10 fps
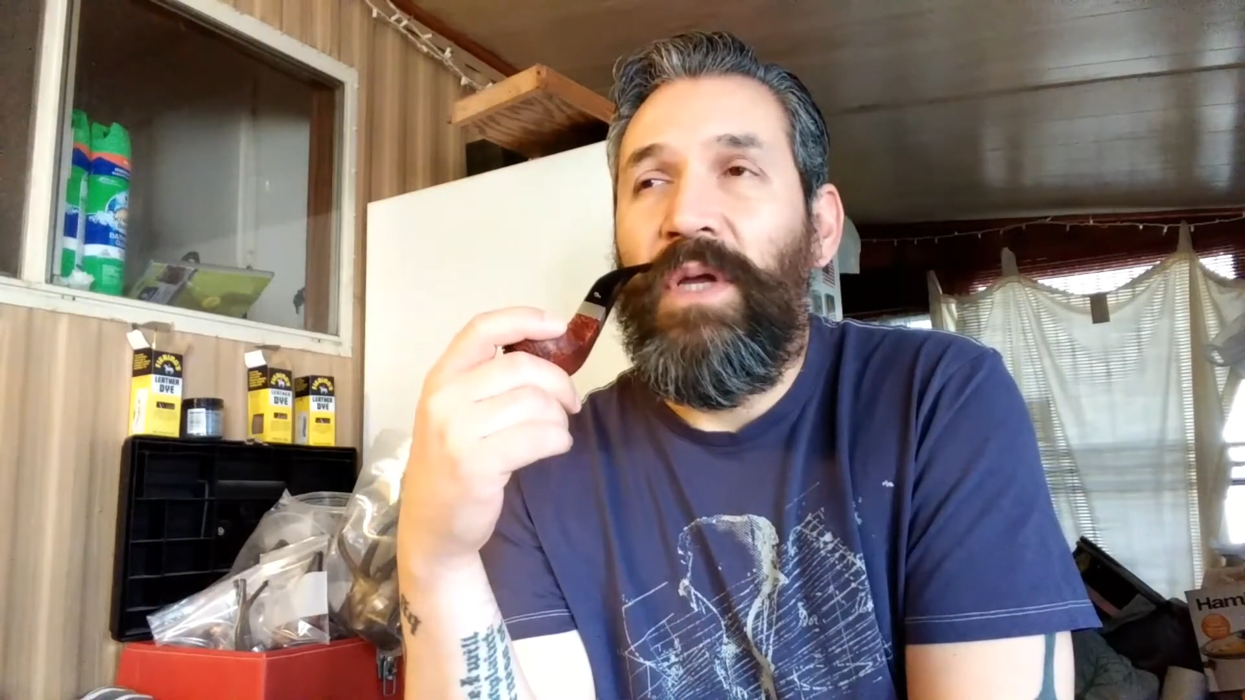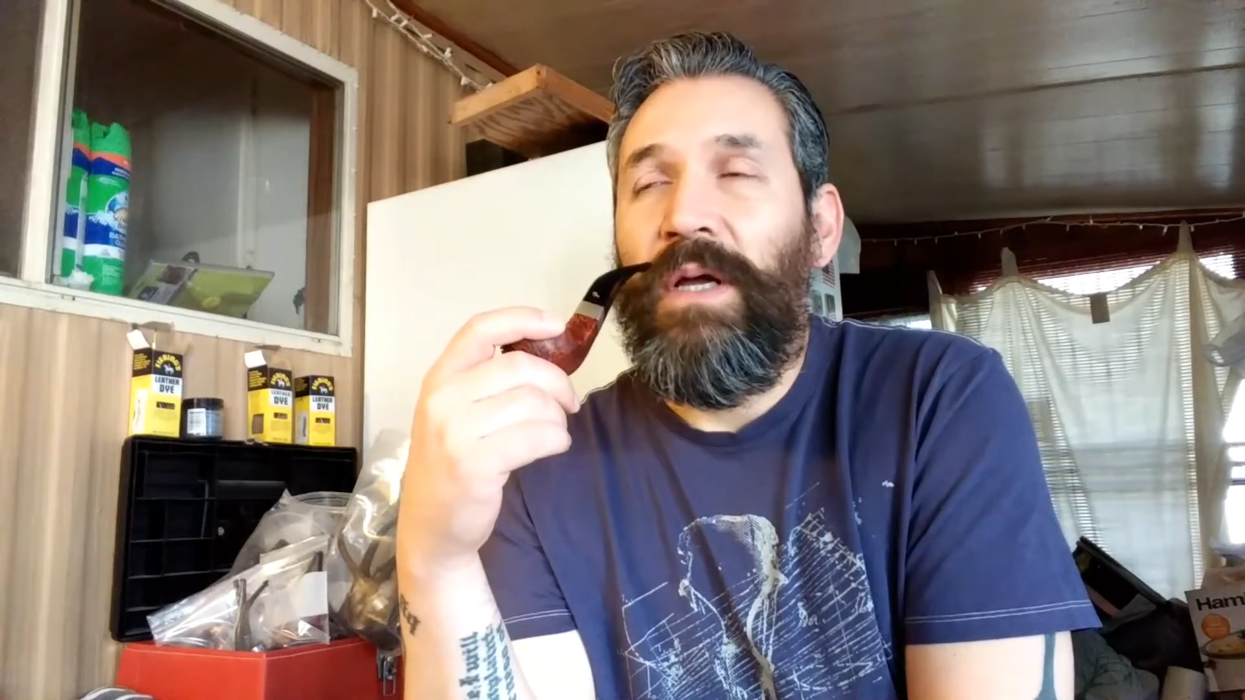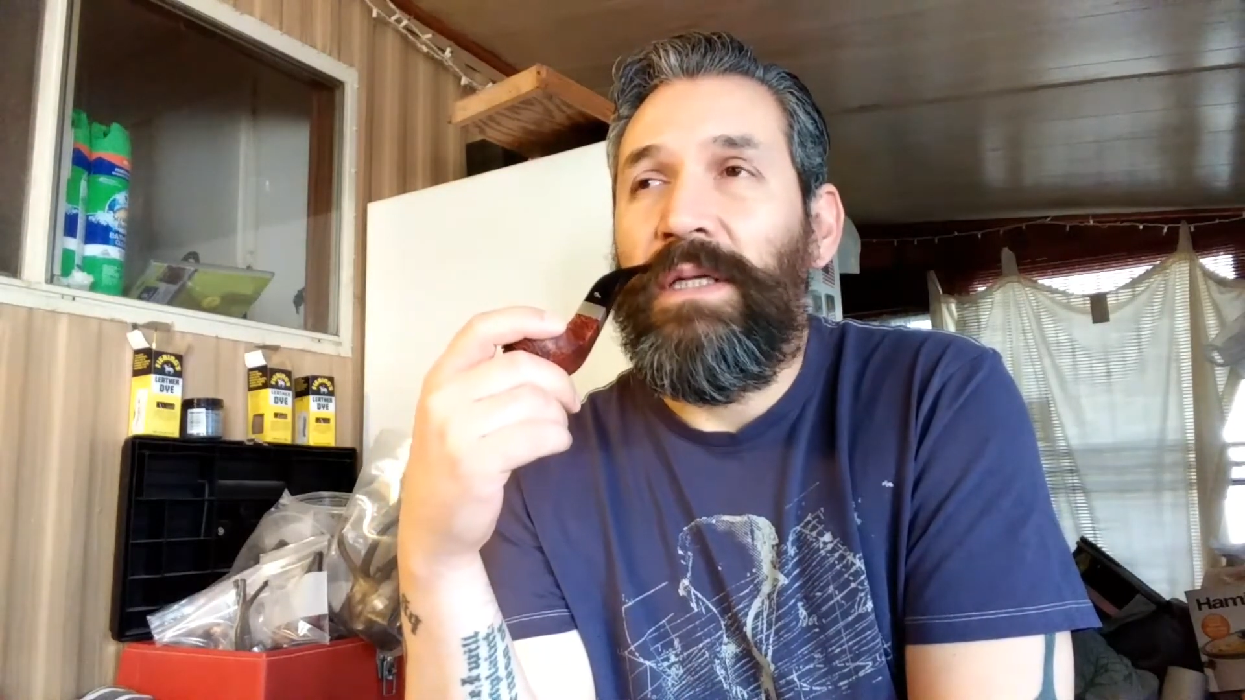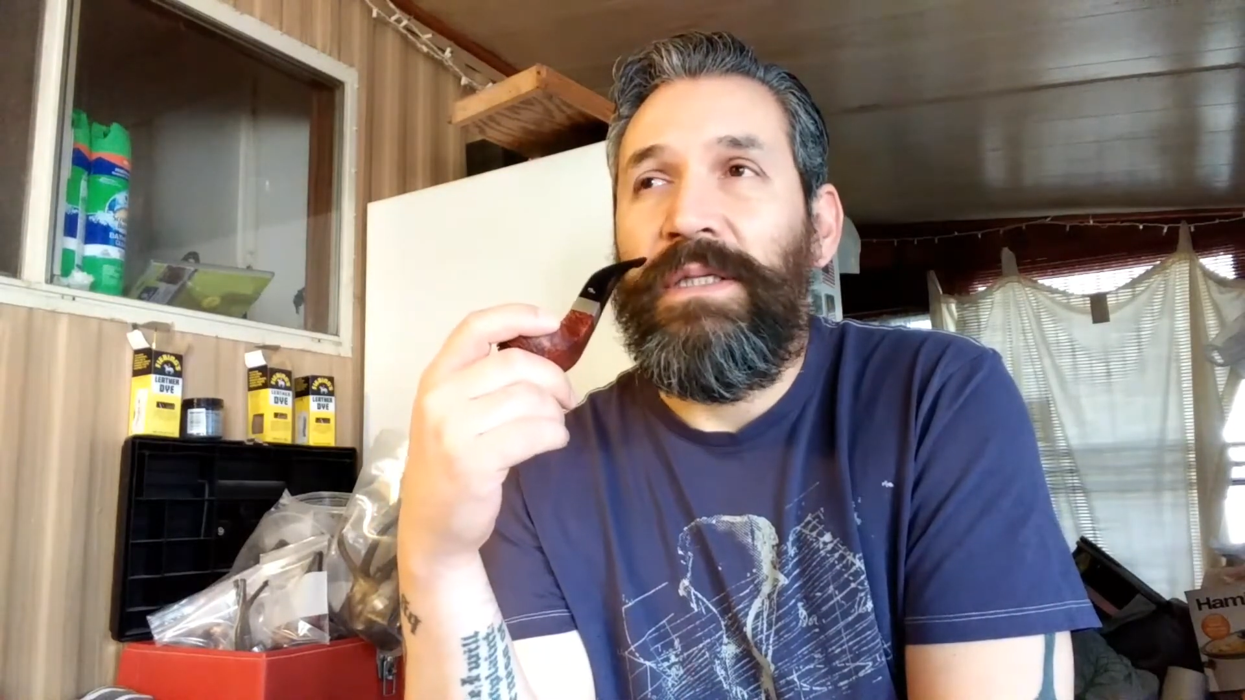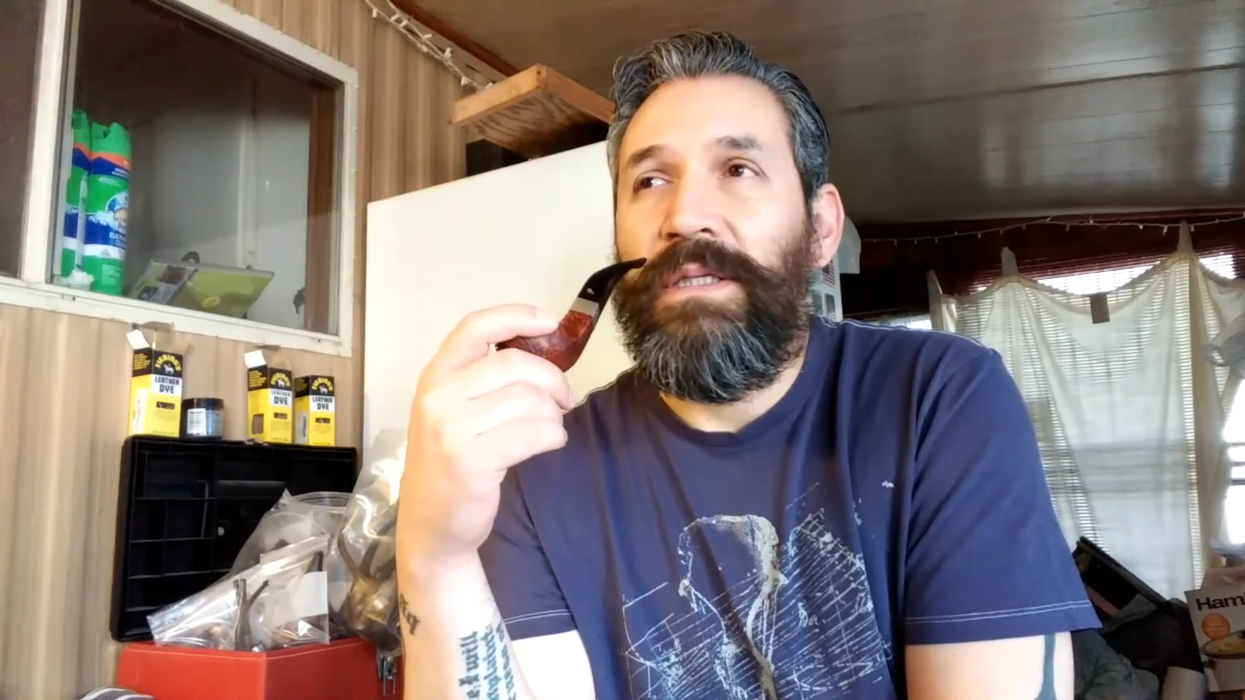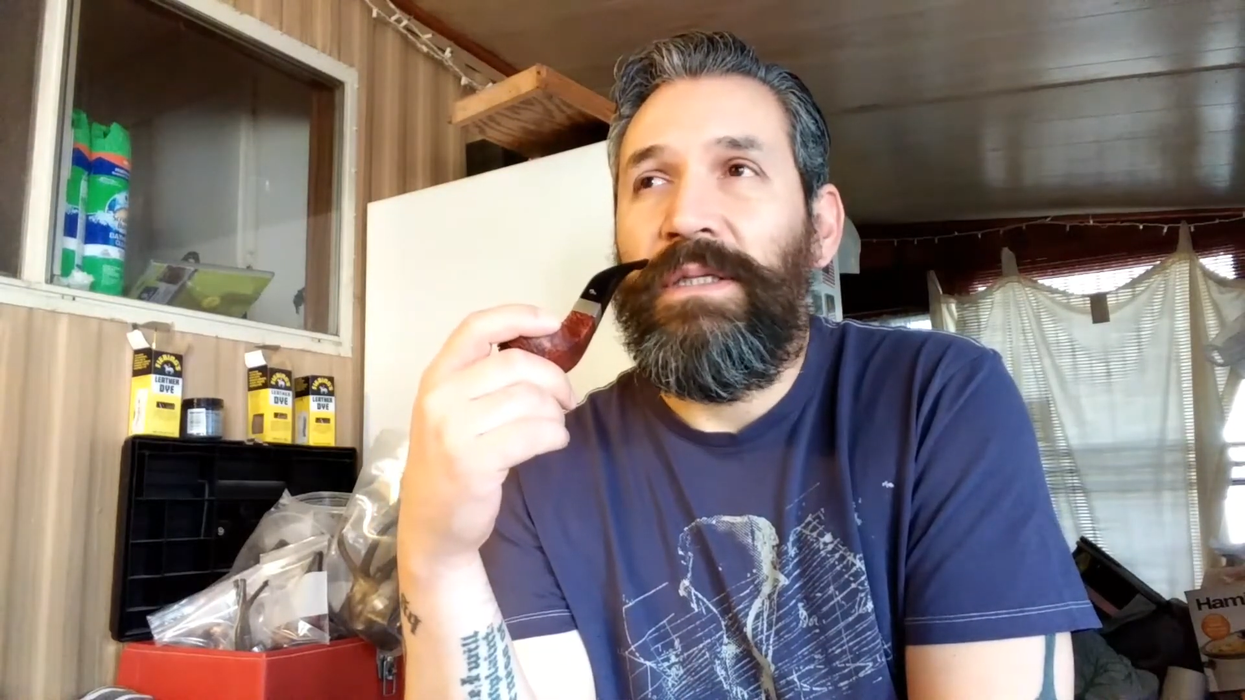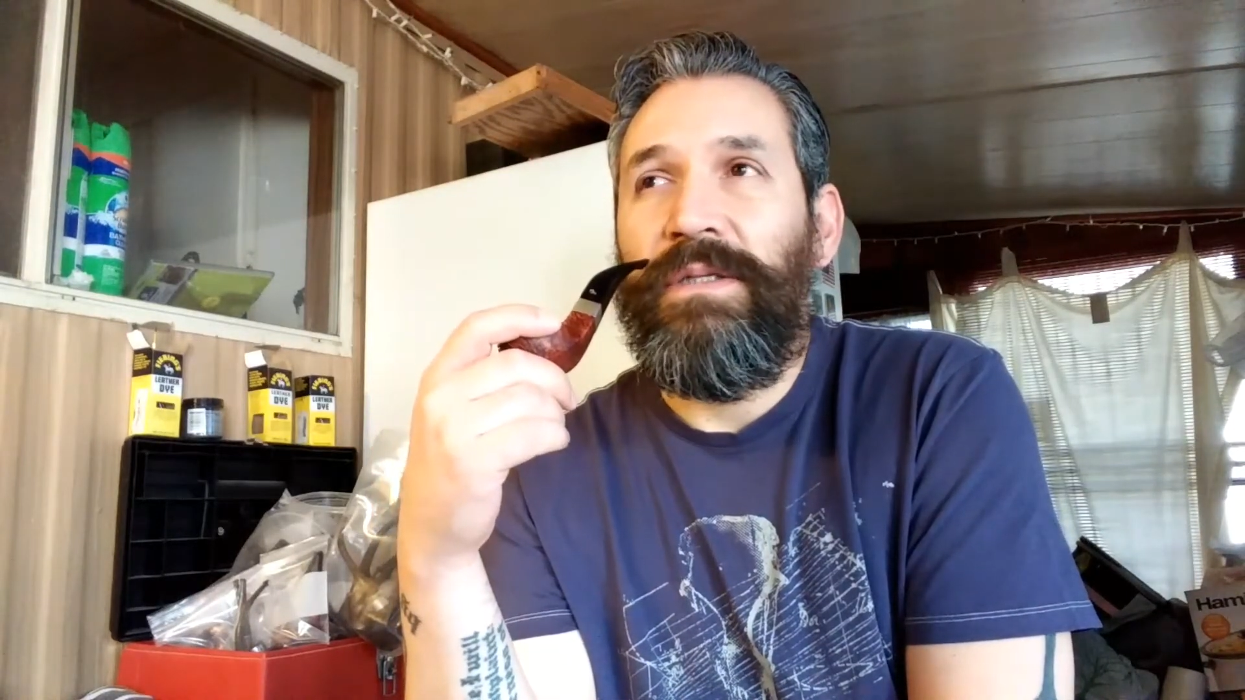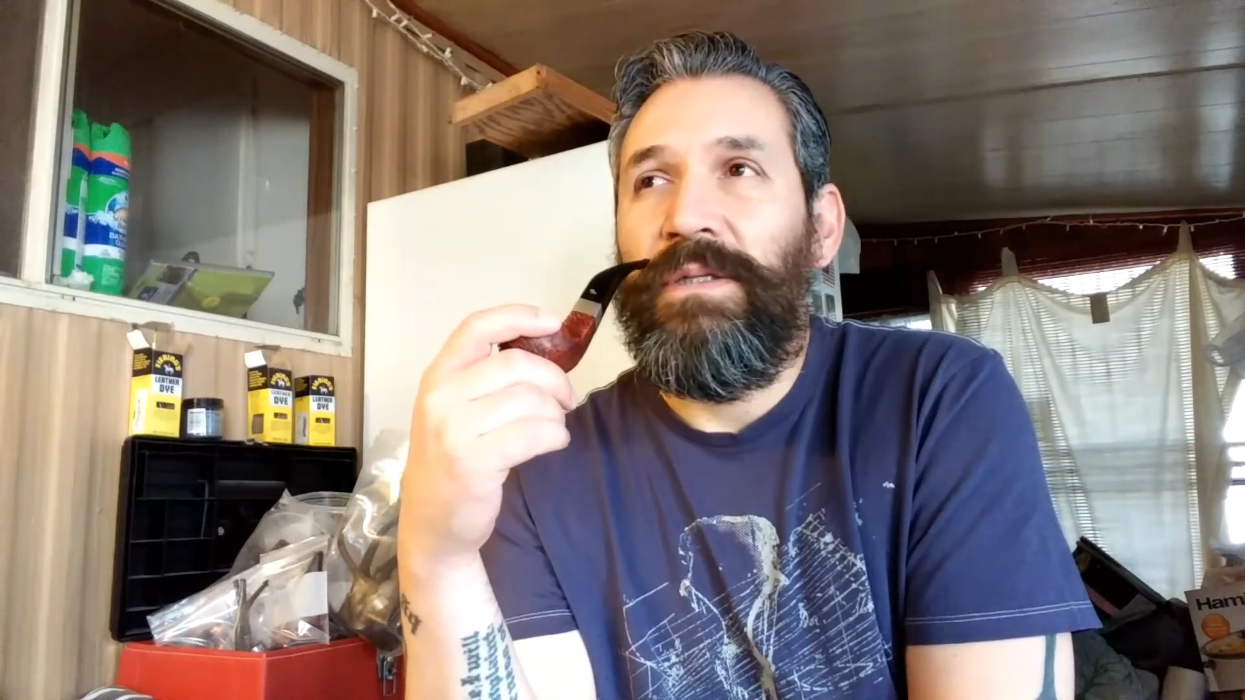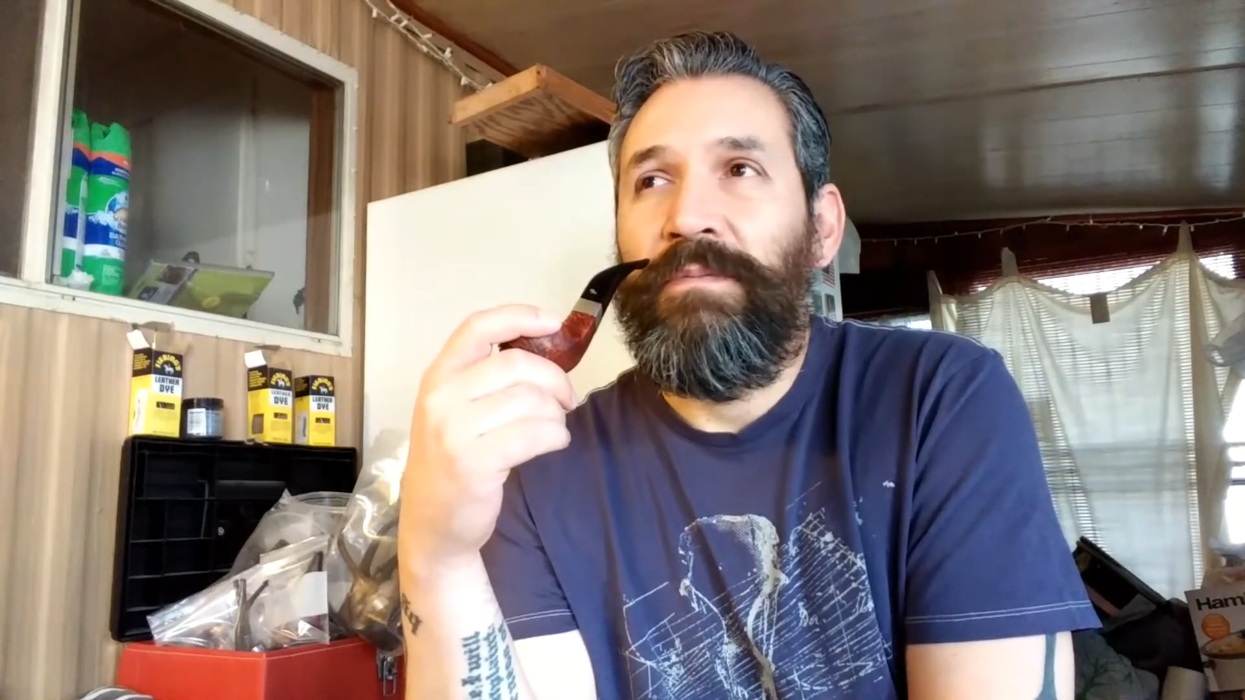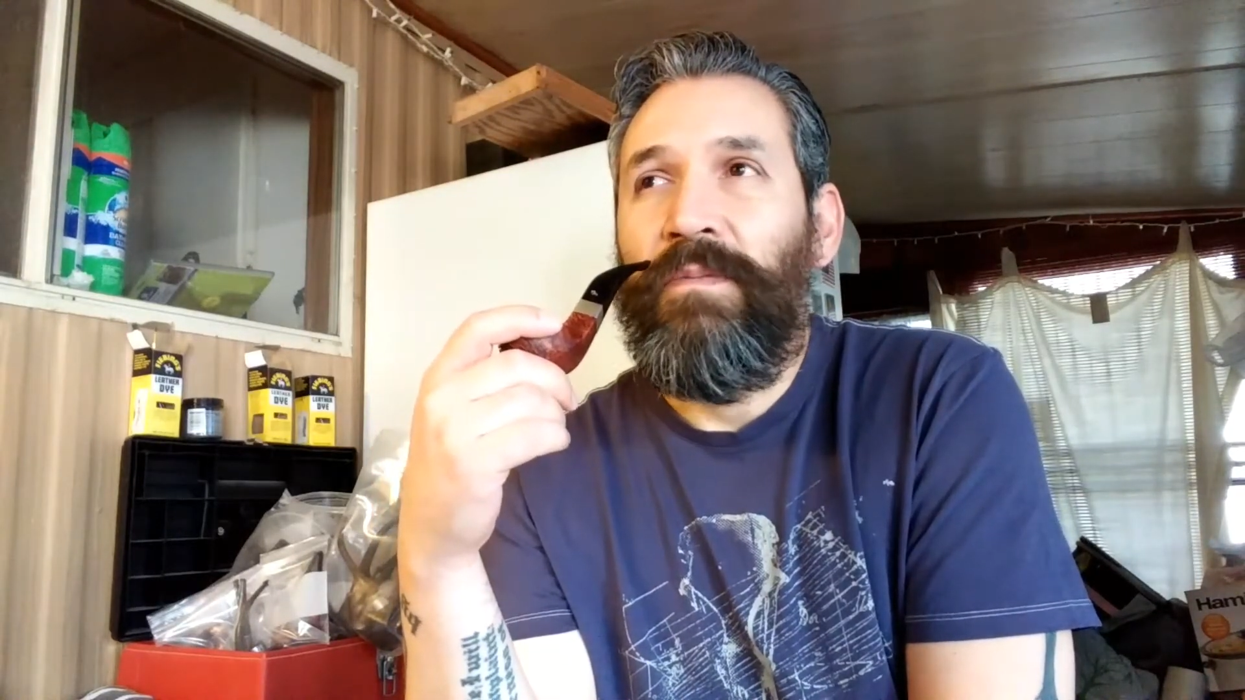honest, it's just